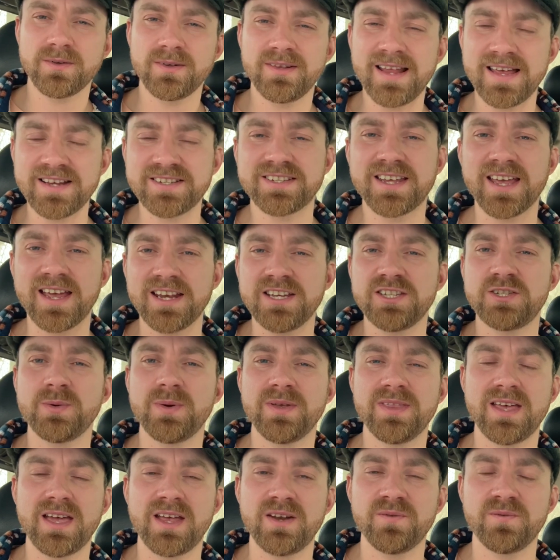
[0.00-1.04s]
Let's get into
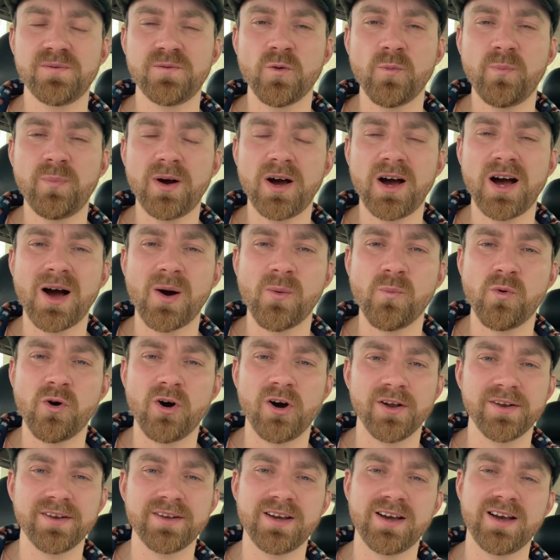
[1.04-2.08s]
it then. For part
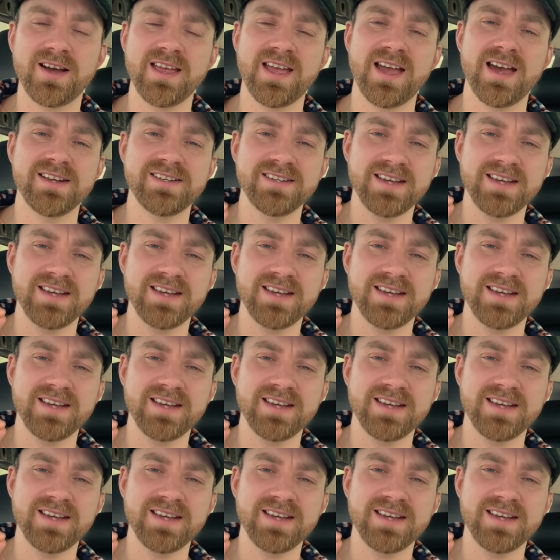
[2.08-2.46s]
1, I had